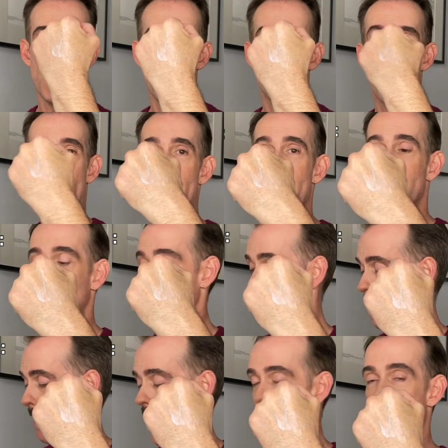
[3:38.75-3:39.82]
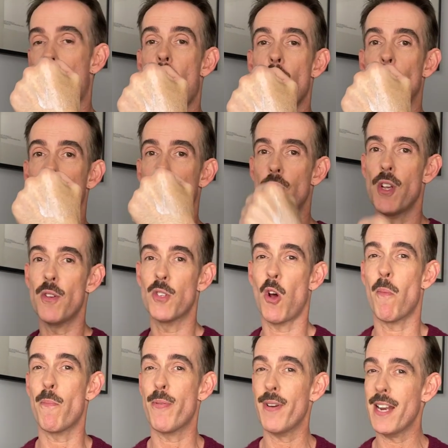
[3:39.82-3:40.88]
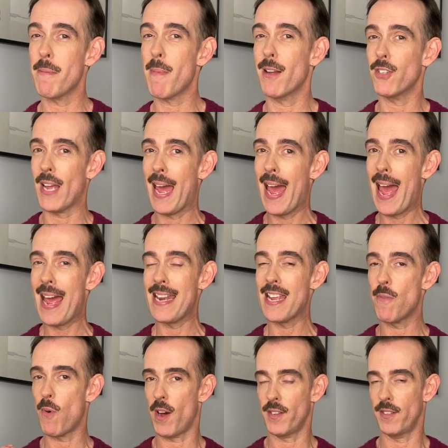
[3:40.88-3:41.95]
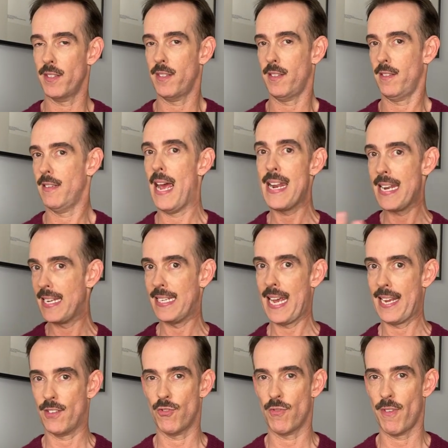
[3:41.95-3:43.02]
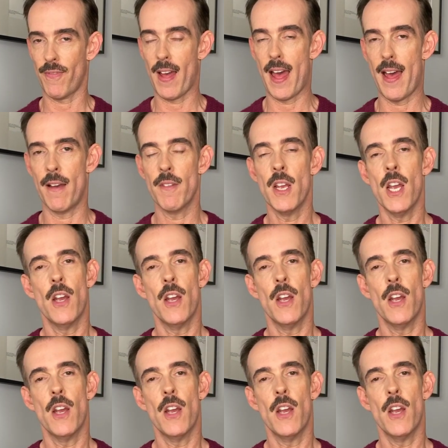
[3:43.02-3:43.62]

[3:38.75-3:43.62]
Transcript: That is the amount that I would use on pretty much any texture of hair,